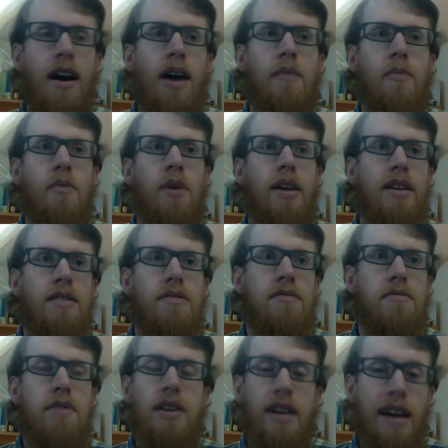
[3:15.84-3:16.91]
When
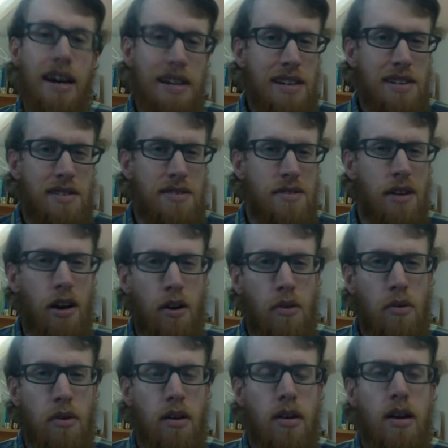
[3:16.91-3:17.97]
really I didn't know.
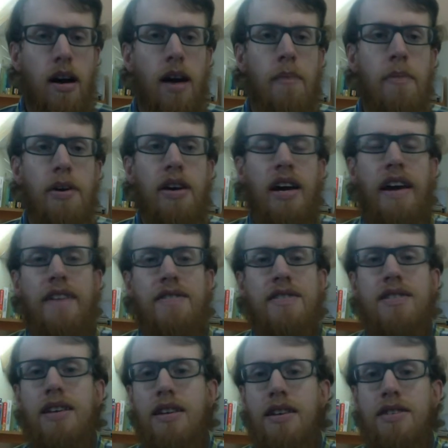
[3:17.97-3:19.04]
But you kind of have to
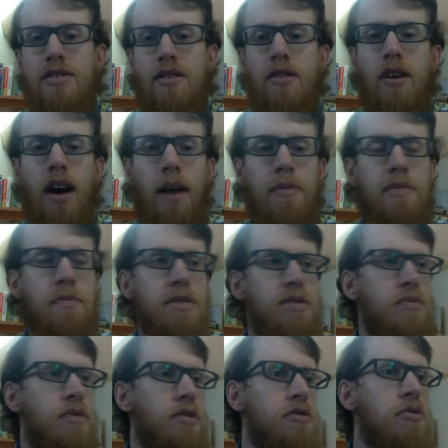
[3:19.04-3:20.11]
stay the eternal optimist
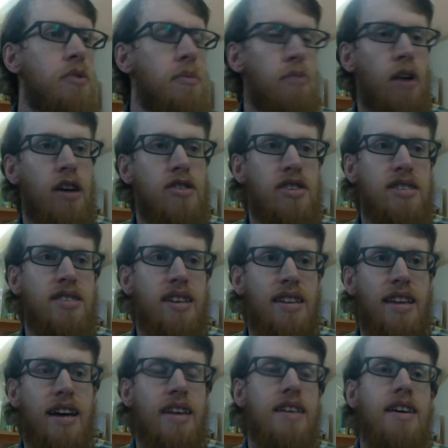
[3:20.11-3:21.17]
when you're doing projects like
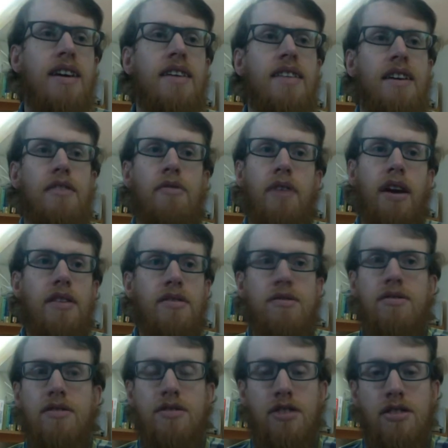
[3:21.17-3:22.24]
that create
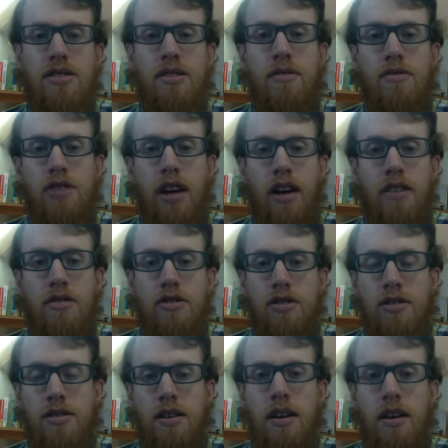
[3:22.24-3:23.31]
those logistical challenges.